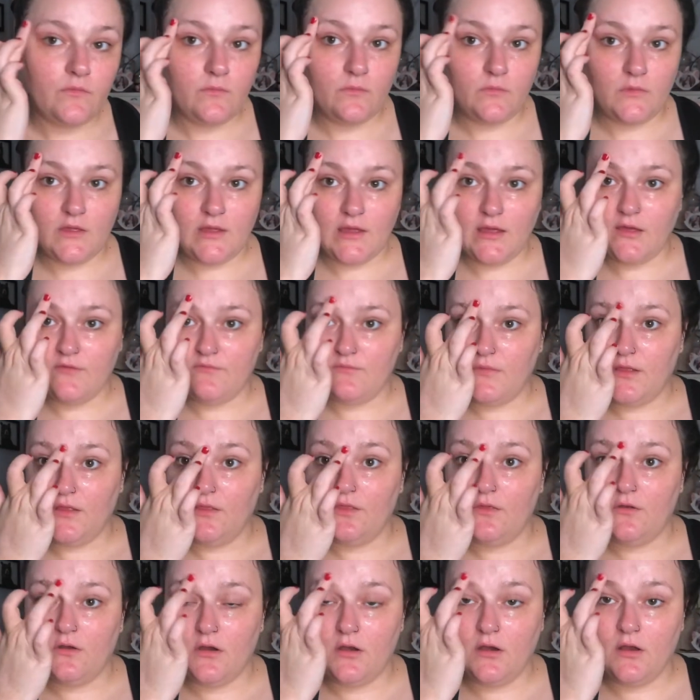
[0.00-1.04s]
that have
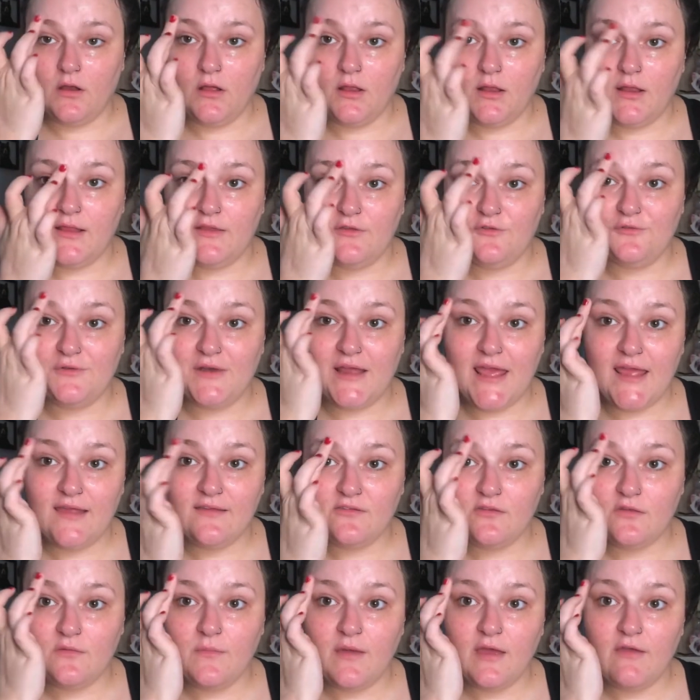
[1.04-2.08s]
made their little
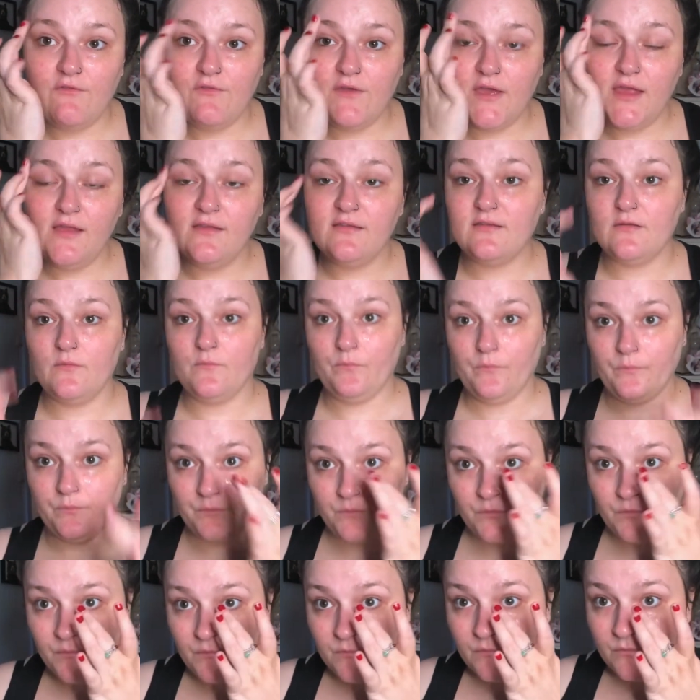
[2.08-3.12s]
nest on my face.
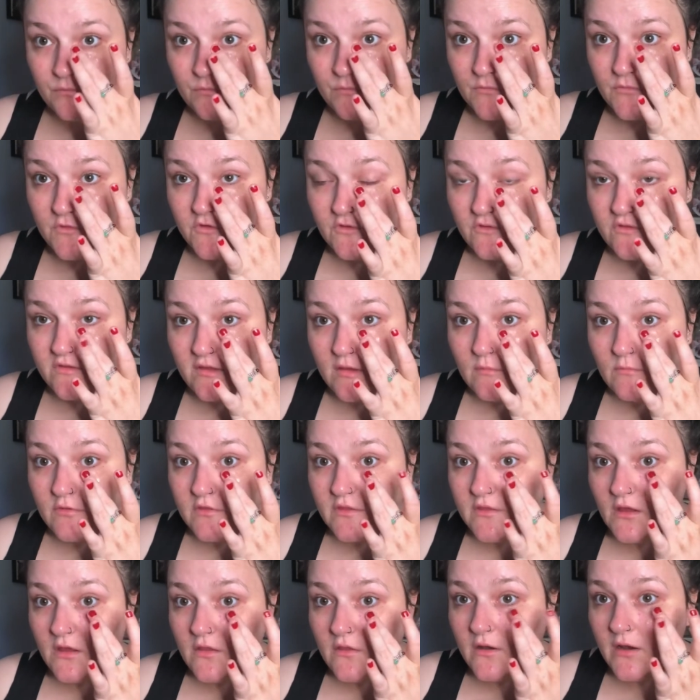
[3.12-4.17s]
So same with
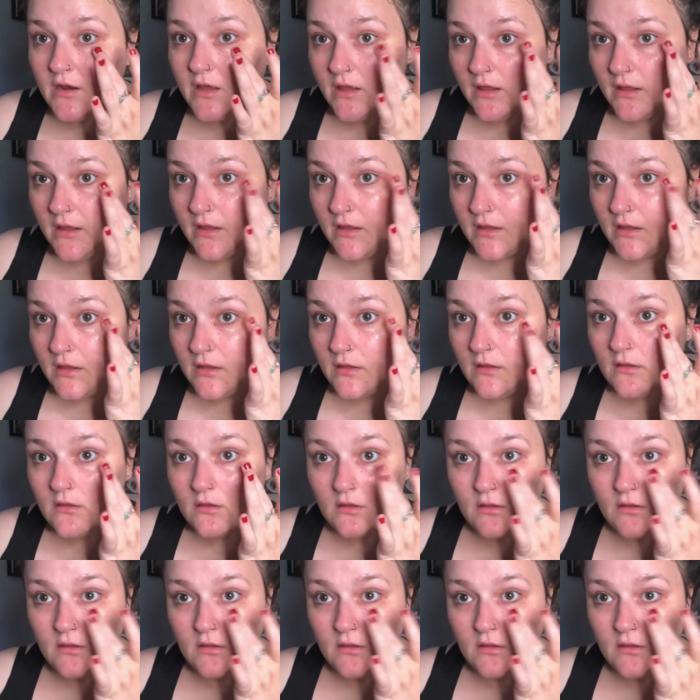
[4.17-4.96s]
the other eye.